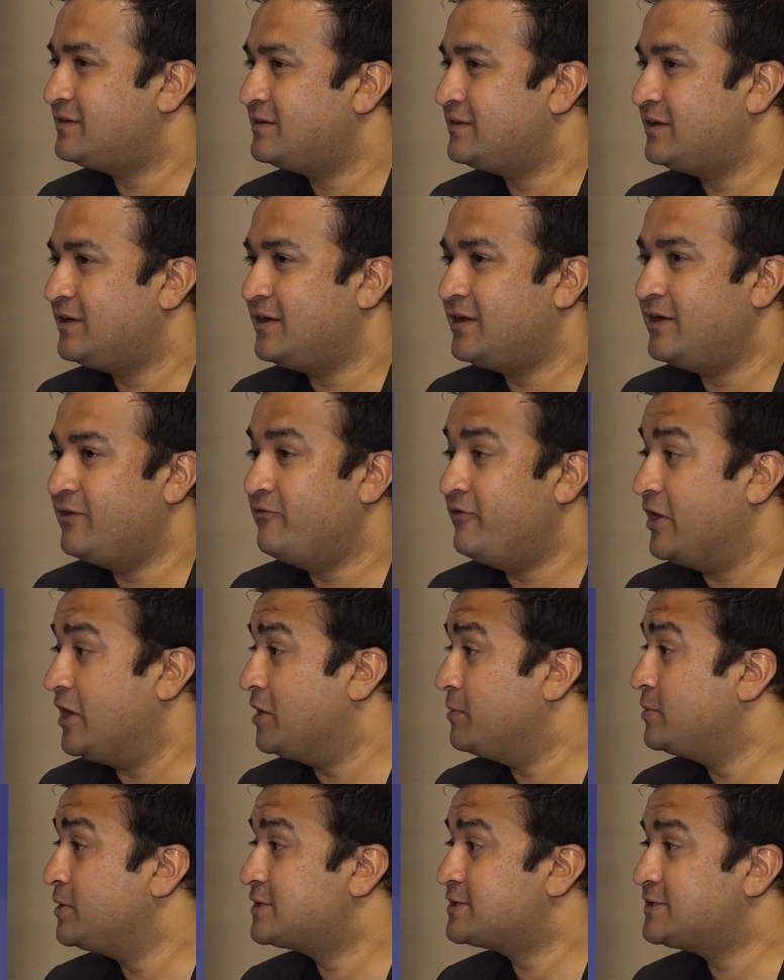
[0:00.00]

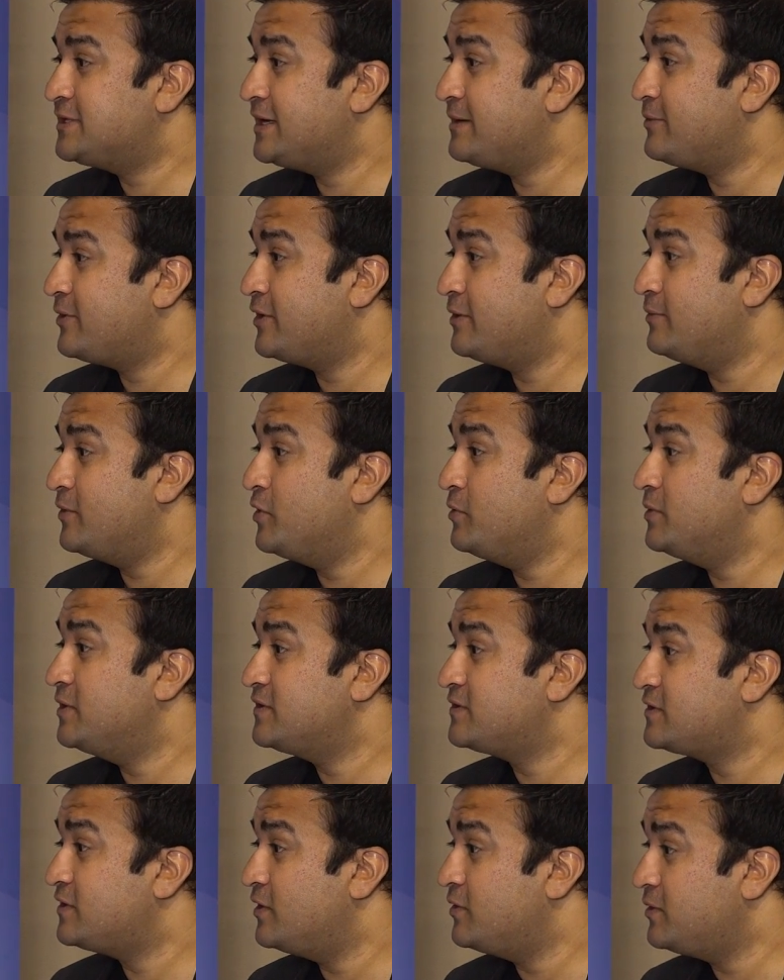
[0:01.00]
available to them on a
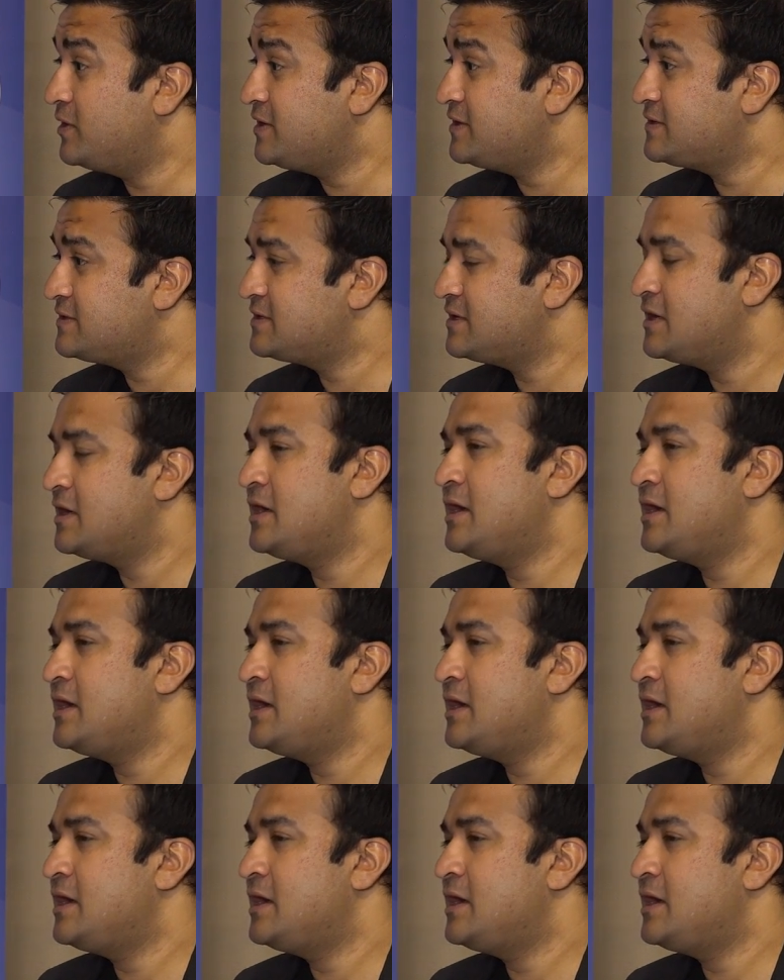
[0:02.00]
moment's notice.